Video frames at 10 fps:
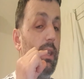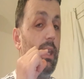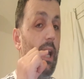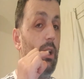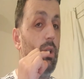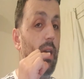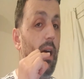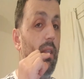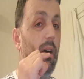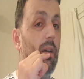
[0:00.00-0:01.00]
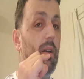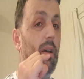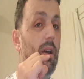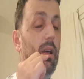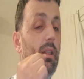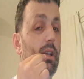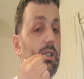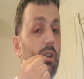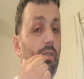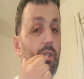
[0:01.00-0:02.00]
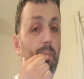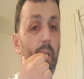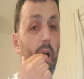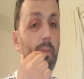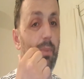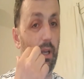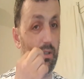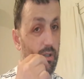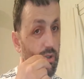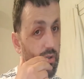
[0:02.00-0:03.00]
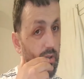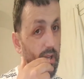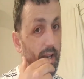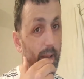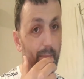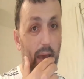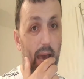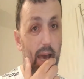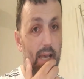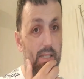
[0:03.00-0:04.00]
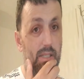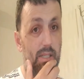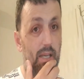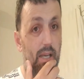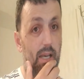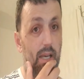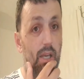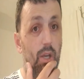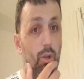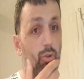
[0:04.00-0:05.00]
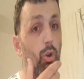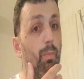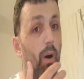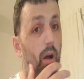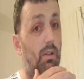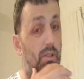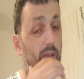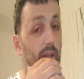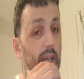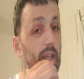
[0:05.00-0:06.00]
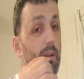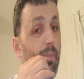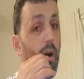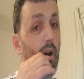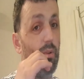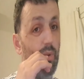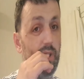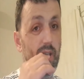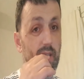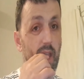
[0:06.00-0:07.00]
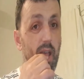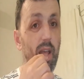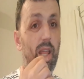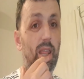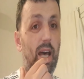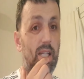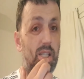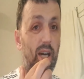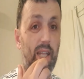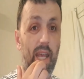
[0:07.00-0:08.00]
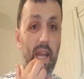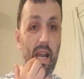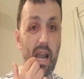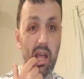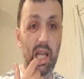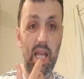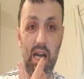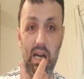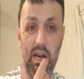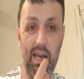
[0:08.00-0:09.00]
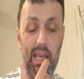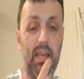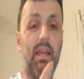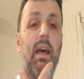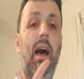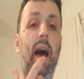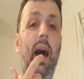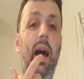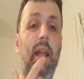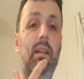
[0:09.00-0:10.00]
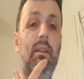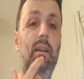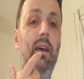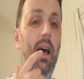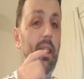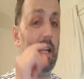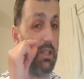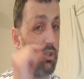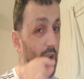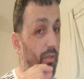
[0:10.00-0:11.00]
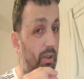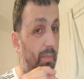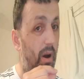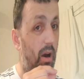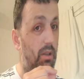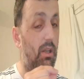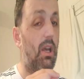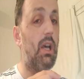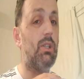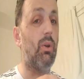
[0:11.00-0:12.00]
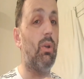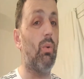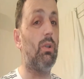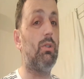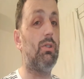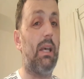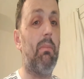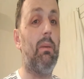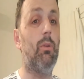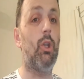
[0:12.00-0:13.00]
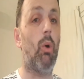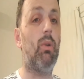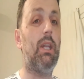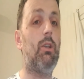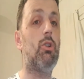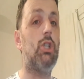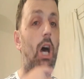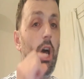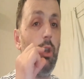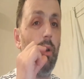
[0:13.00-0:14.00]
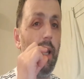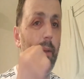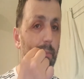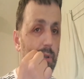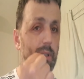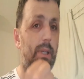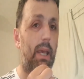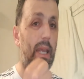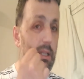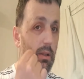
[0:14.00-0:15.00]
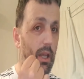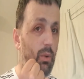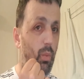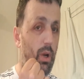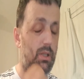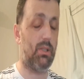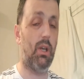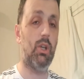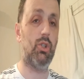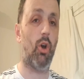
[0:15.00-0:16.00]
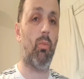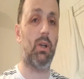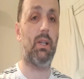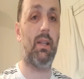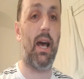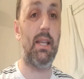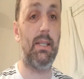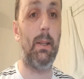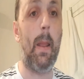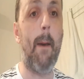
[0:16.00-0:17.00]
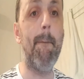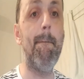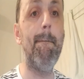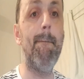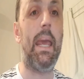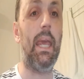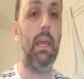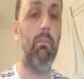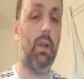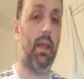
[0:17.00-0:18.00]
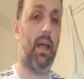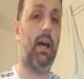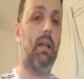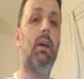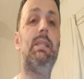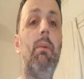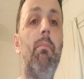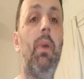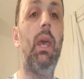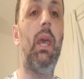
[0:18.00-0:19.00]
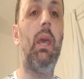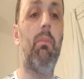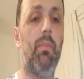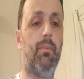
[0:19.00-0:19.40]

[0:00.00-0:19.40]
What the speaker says: they get together, the softer part, because the lip has two parts, the inner part, which is that side here, right, and that's a softer part. So in order to say meme, you don't need to turn your lips inwards so much like that, as in meme, like that. Meme.